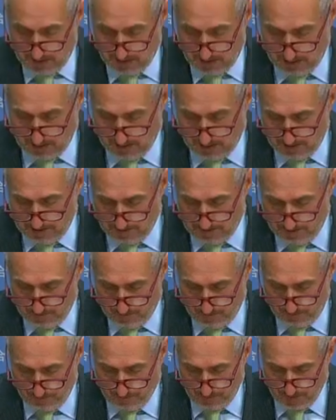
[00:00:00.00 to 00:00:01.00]
Uh
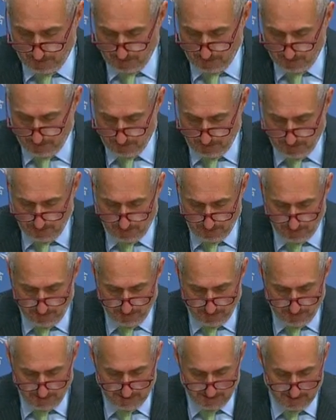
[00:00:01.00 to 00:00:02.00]

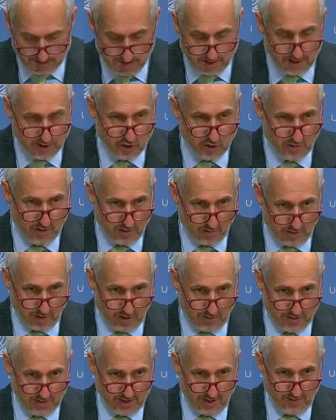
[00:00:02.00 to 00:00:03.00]
this is an issue that we're
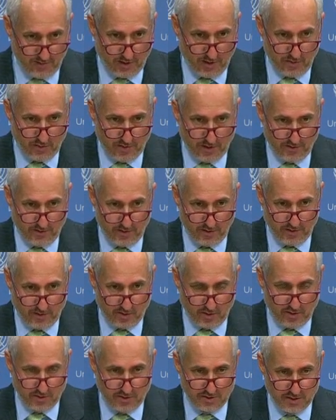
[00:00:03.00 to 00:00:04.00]
obviously following very
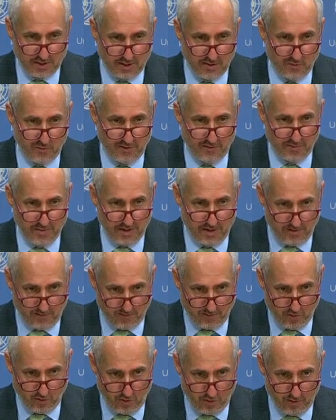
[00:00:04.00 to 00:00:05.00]
closely. We've been
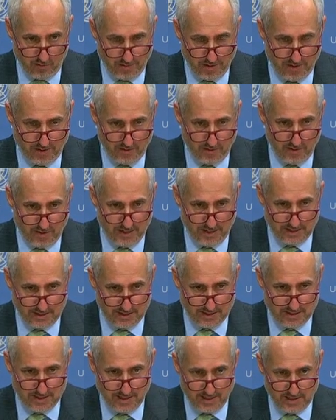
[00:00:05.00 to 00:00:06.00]
informed by the
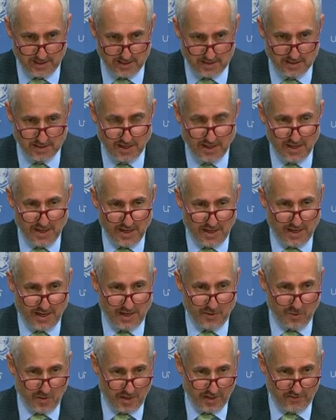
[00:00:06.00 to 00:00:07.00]
United States.
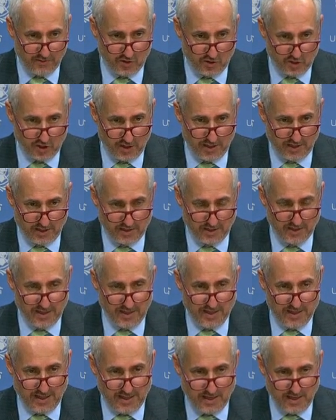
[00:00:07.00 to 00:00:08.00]
I will have to check
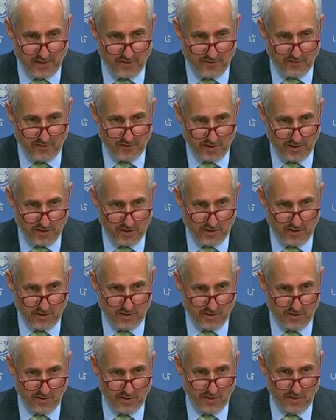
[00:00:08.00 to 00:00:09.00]
if
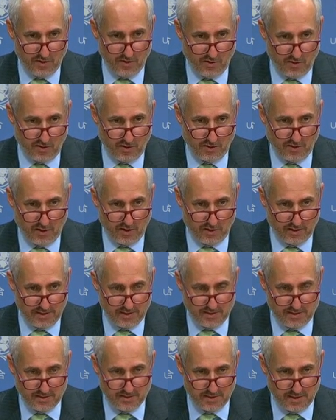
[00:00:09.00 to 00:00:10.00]
uh, our
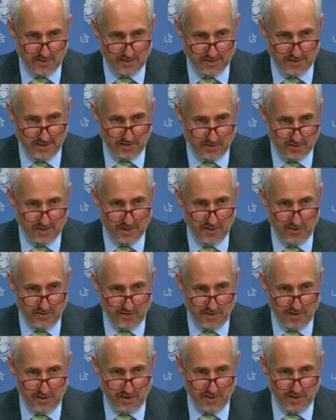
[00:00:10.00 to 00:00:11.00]
colleagues in the Secretary
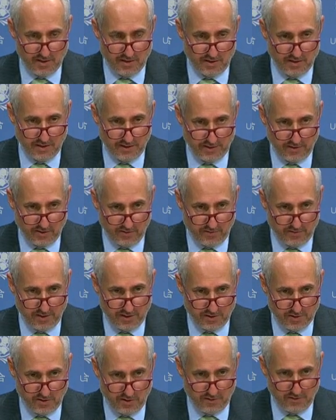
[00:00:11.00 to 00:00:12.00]
and the Legal
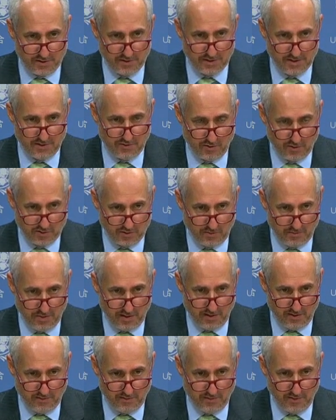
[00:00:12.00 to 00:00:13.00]
Affairs Office have also
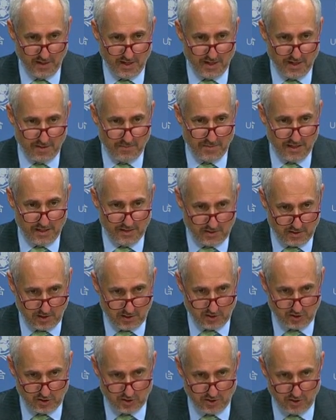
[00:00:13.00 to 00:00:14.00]
been in, been in
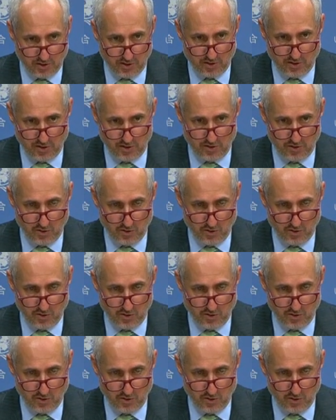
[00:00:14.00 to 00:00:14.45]
touch uh,